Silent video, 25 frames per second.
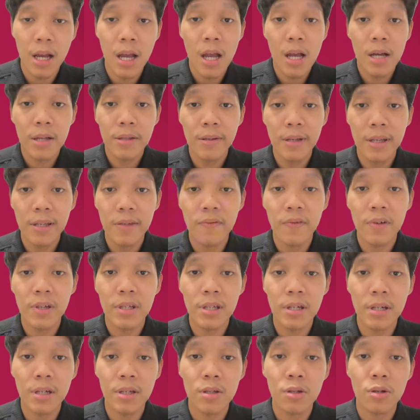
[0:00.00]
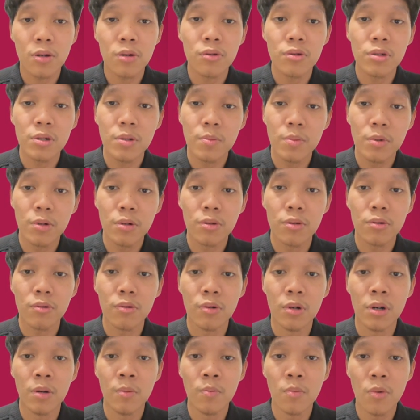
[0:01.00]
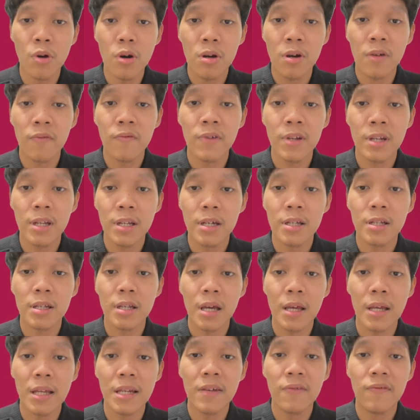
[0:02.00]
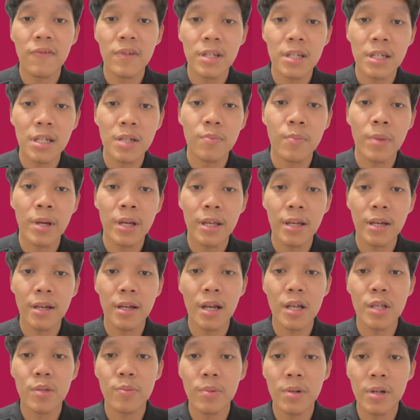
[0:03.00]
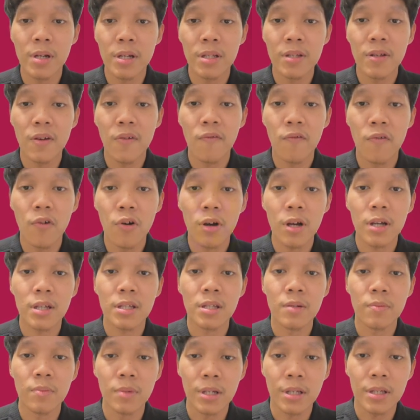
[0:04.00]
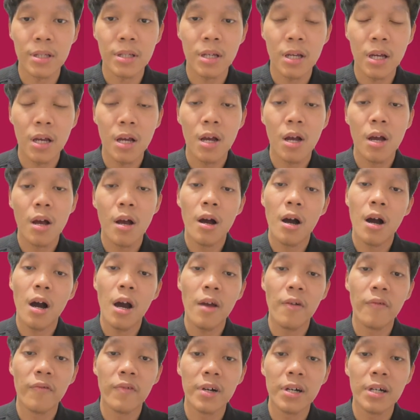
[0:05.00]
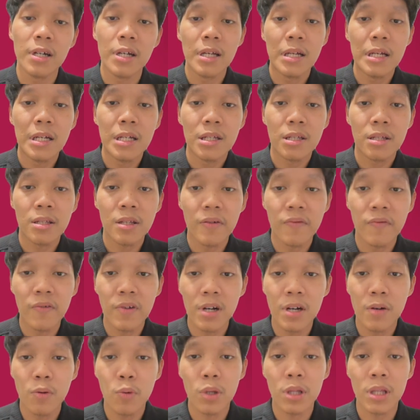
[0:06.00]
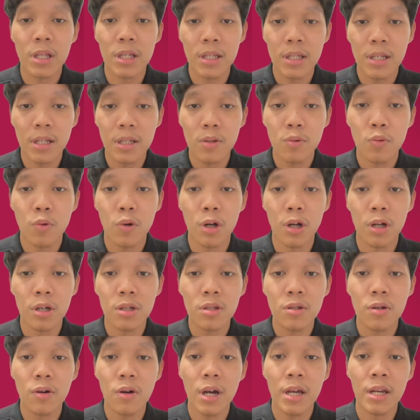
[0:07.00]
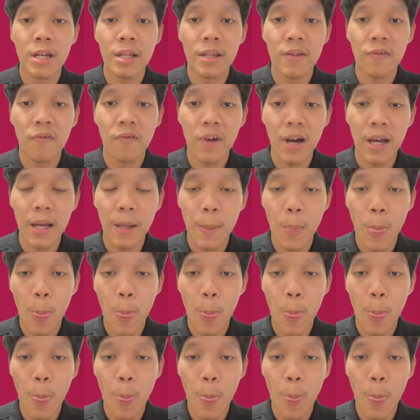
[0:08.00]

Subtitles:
These features contribute to a more convenient and efficient banking experience for customers. However, several weaknesses were also identified.